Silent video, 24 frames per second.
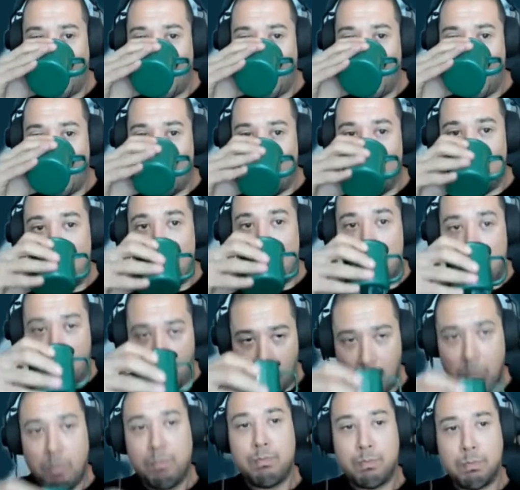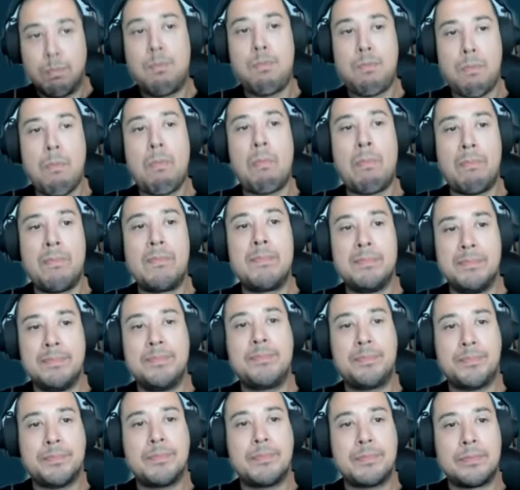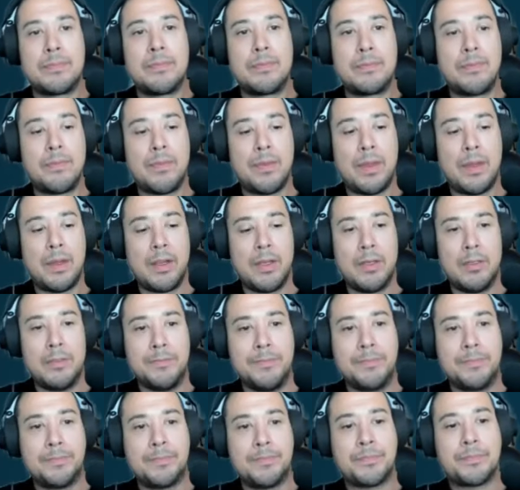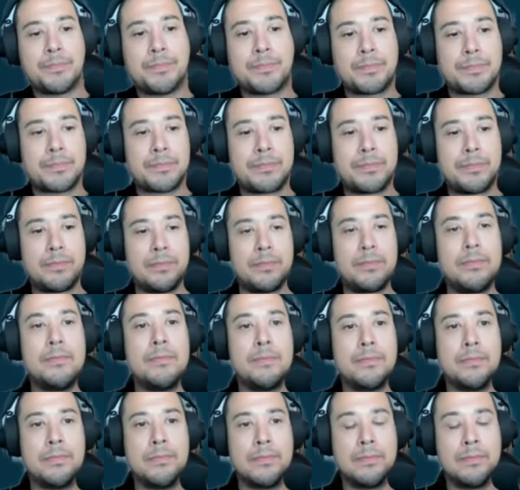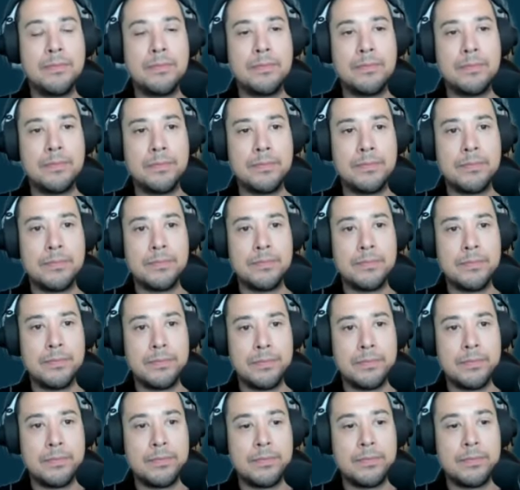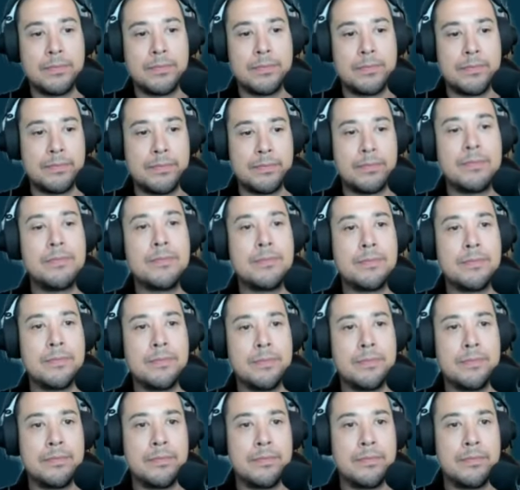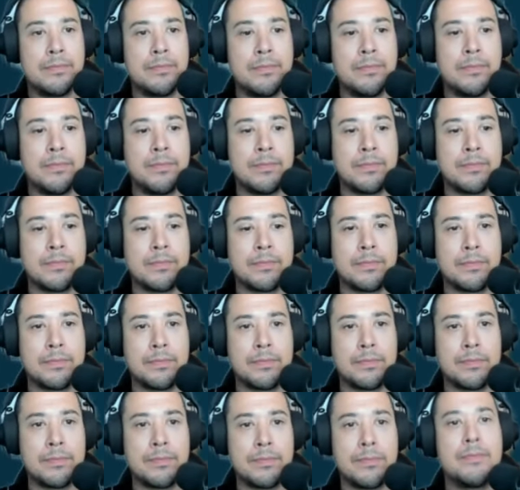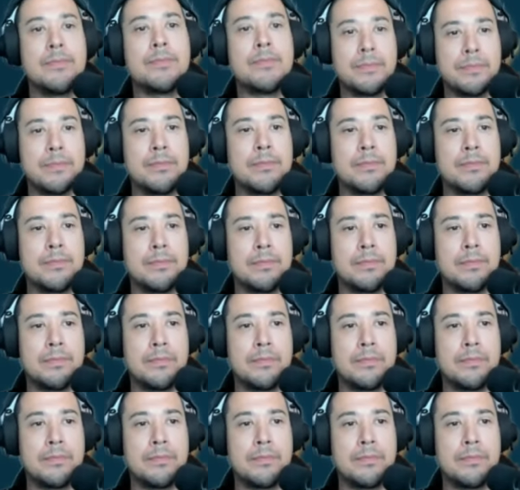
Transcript: This person isn't speaking.